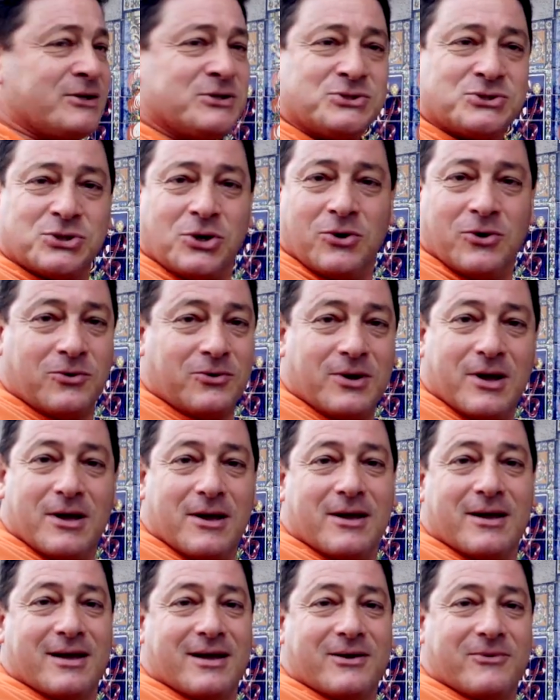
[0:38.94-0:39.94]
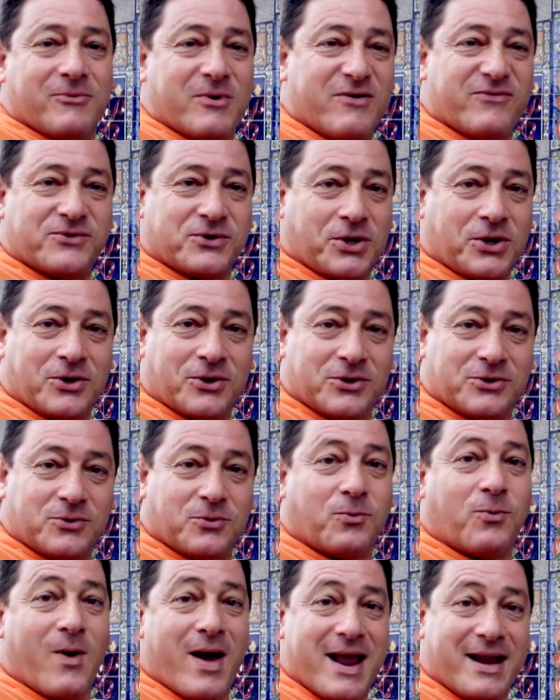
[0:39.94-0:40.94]
So we've turned
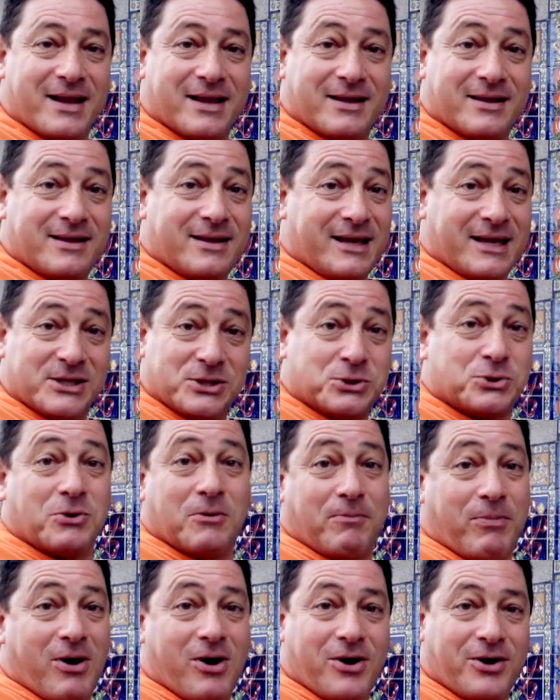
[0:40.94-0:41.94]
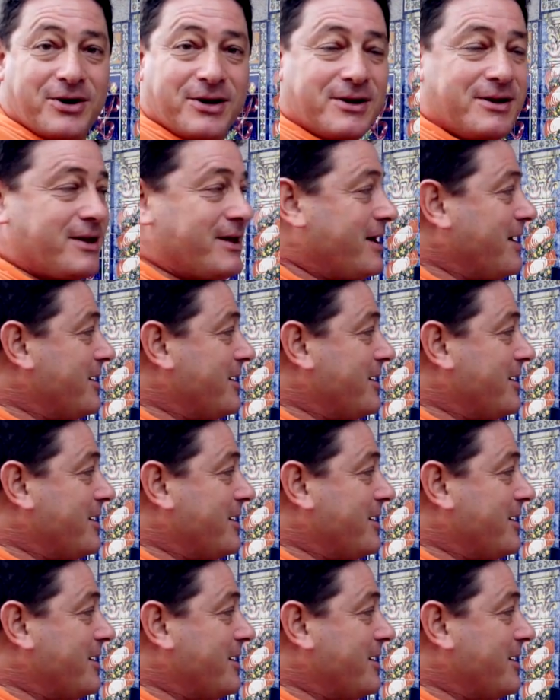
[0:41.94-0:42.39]
waiting into a party.